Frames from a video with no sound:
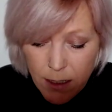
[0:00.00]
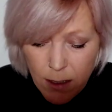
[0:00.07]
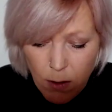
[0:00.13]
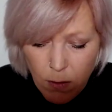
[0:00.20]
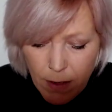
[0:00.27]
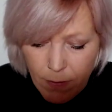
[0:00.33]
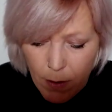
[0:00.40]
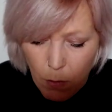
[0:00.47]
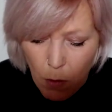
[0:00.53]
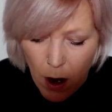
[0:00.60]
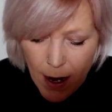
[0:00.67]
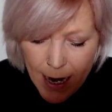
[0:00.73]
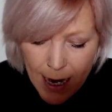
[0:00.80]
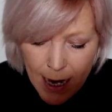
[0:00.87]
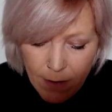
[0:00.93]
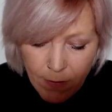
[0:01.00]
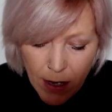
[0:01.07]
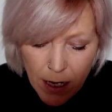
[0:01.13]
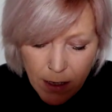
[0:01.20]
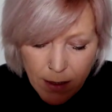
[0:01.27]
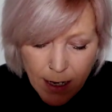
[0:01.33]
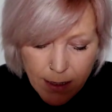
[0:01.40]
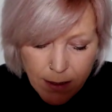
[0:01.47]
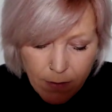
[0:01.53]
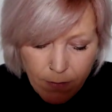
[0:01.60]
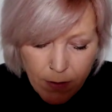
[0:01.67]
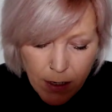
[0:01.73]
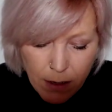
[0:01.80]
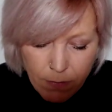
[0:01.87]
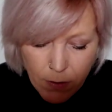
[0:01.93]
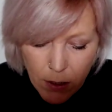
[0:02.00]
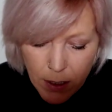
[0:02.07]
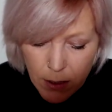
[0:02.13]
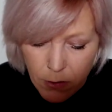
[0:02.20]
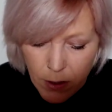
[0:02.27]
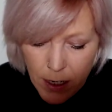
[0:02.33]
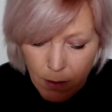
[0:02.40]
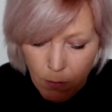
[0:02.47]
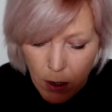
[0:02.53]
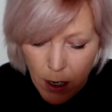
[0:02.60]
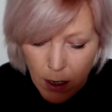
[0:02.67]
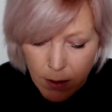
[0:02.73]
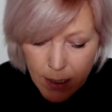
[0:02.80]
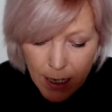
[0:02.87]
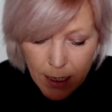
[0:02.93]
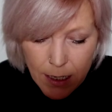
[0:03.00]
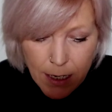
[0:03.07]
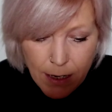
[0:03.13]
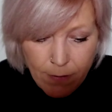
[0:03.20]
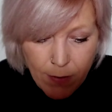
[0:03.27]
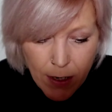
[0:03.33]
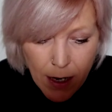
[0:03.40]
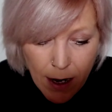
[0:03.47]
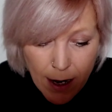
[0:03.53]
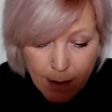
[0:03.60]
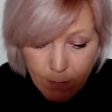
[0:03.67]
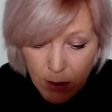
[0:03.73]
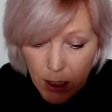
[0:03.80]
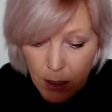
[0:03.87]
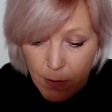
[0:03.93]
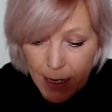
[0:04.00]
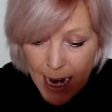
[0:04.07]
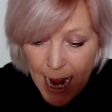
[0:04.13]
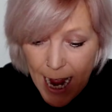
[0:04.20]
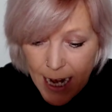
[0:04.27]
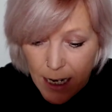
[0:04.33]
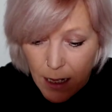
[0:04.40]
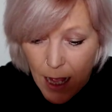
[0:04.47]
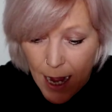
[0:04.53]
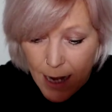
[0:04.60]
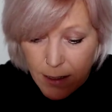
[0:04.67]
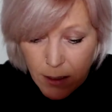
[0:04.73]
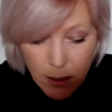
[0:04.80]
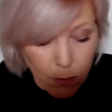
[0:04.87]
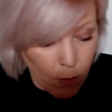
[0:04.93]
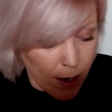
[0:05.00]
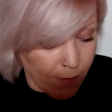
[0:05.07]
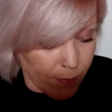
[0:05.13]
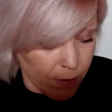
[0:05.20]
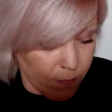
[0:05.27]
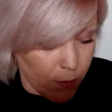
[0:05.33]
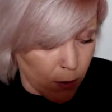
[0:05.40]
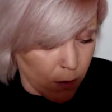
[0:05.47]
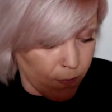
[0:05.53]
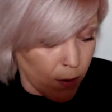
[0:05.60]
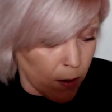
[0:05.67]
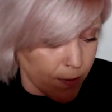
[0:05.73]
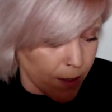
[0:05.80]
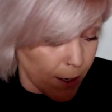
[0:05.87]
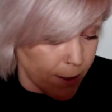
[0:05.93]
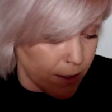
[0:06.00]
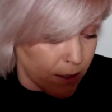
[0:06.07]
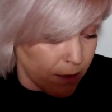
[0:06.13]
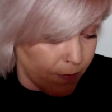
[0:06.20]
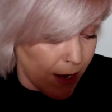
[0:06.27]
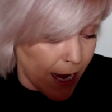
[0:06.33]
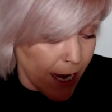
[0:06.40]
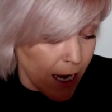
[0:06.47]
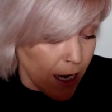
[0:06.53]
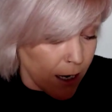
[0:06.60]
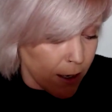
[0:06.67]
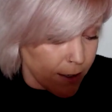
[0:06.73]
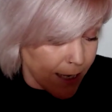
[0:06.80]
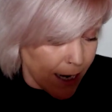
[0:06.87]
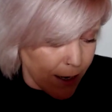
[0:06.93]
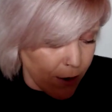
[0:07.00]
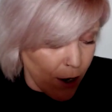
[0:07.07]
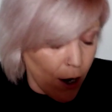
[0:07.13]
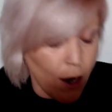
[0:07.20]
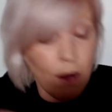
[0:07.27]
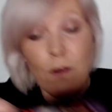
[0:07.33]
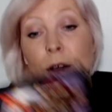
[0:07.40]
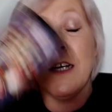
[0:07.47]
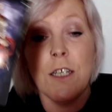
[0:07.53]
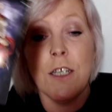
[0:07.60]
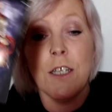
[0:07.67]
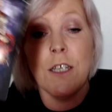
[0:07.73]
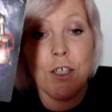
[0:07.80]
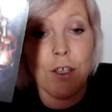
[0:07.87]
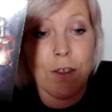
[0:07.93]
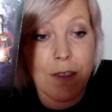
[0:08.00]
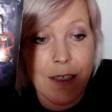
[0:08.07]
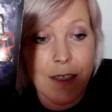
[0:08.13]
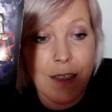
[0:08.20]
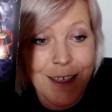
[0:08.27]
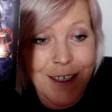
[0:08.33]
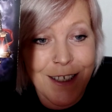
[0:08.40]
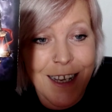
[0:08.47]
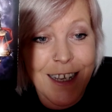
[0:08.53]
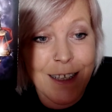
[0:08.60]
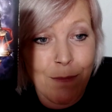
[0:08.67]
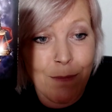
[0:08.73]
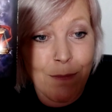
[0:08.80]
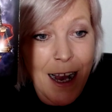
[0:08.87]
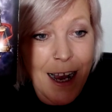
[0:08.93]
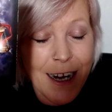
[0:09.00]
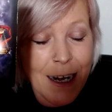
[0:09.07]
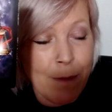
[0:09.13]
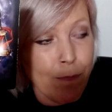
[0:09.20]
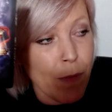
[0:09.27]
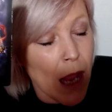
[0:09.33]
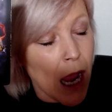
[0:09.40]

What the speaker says: Don't live in what if. That's living in a fucking dream world. Live in a, I'm doing it, and I'll handle whatever the fuck falls out of it, because I know justice is mine.